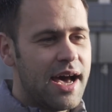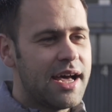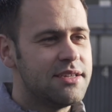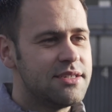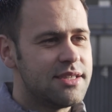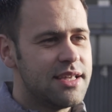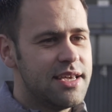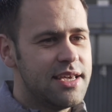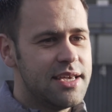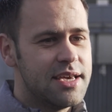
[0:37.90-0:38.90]
enhance
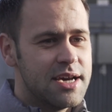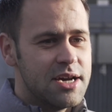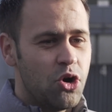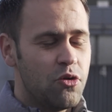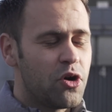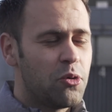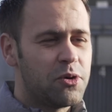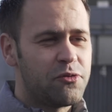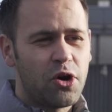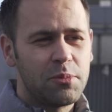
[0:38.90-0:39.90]
the overall
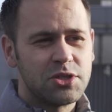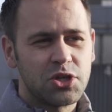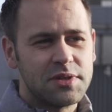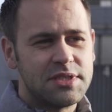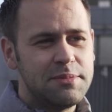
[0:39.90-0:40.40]
performance of our